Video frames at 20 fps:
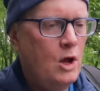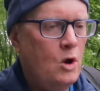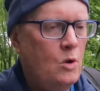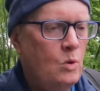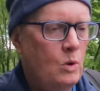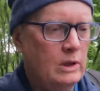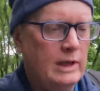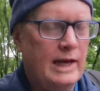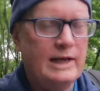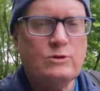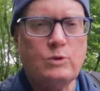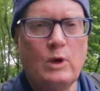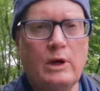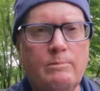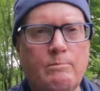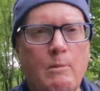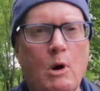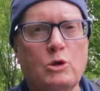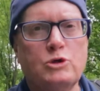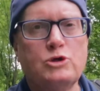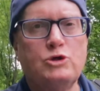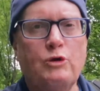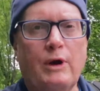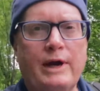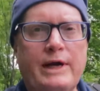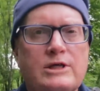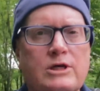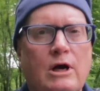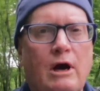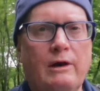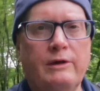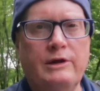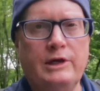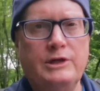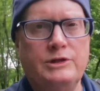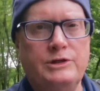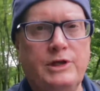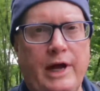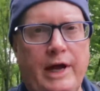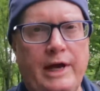Well, that's what most drinks are
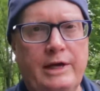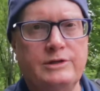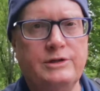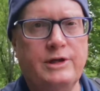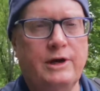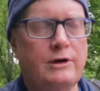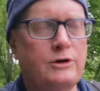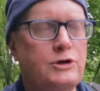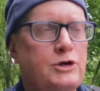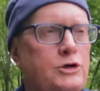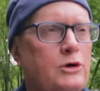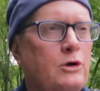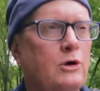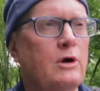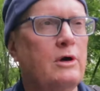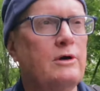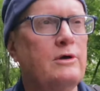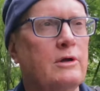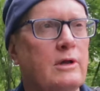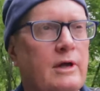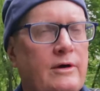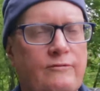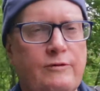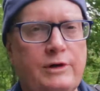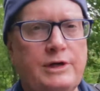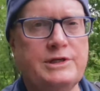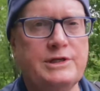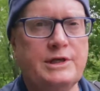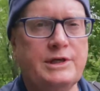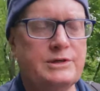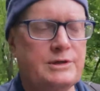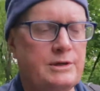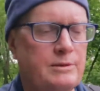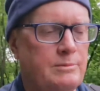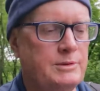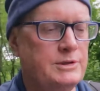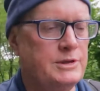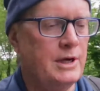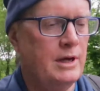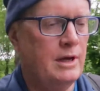these days. They're sugar delivery
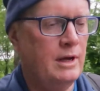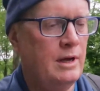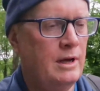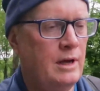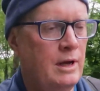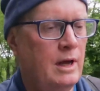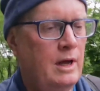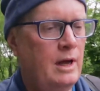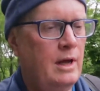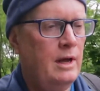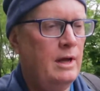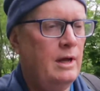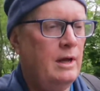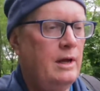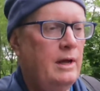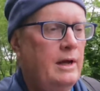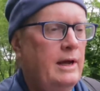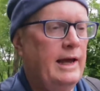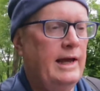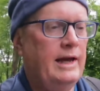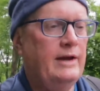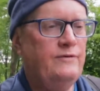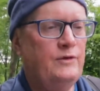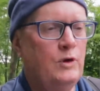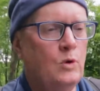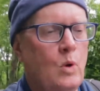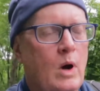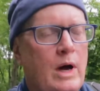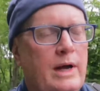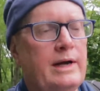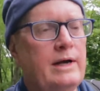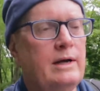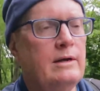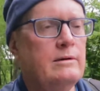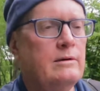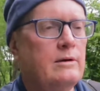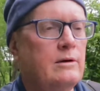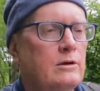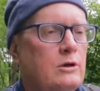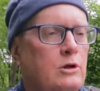systems. And if you want to
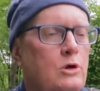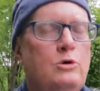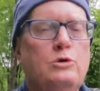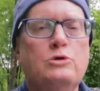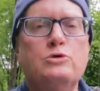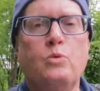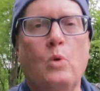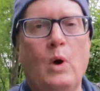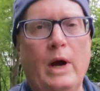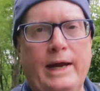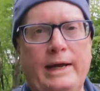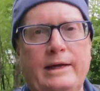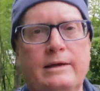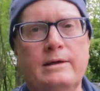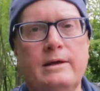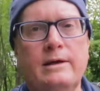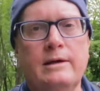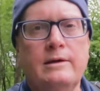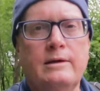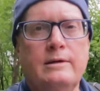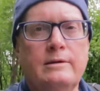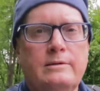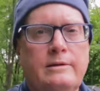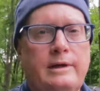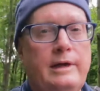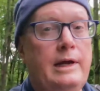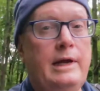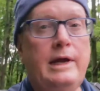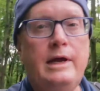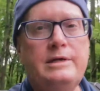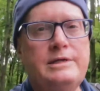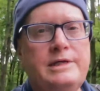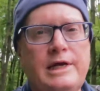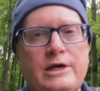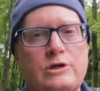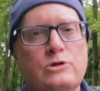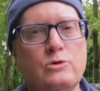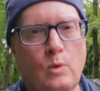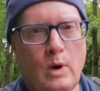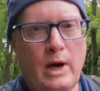lose weight, the
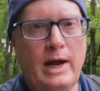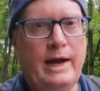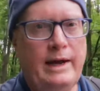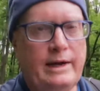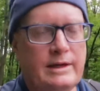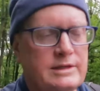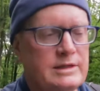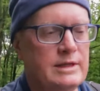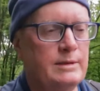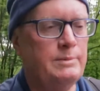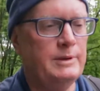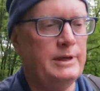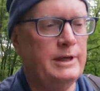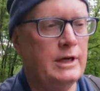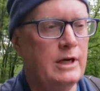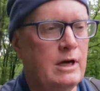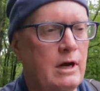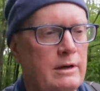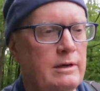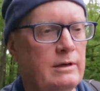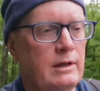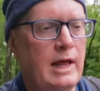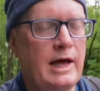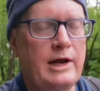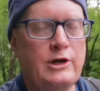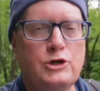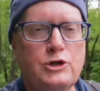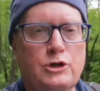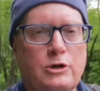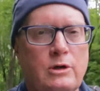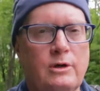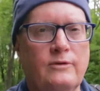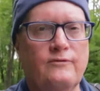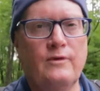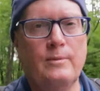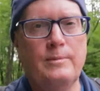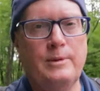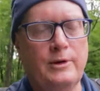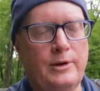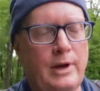easiest way is simply to cut a lot of sugar
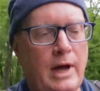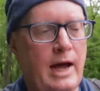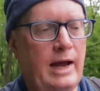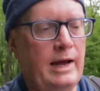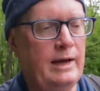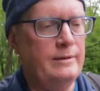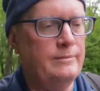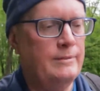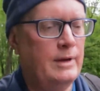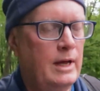from your diet.